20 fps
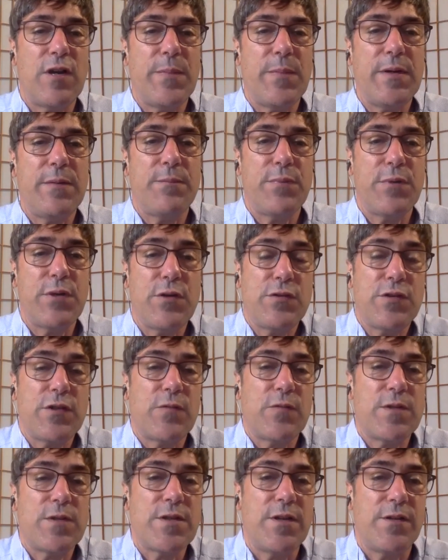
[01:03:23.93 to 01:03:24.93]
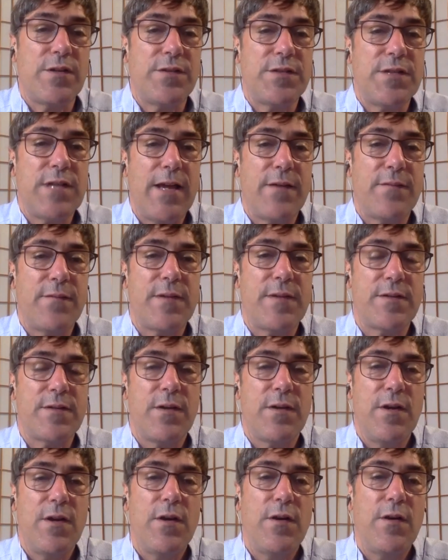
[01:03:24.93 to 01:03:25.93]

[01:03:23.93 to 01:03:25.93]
be producing results. To have their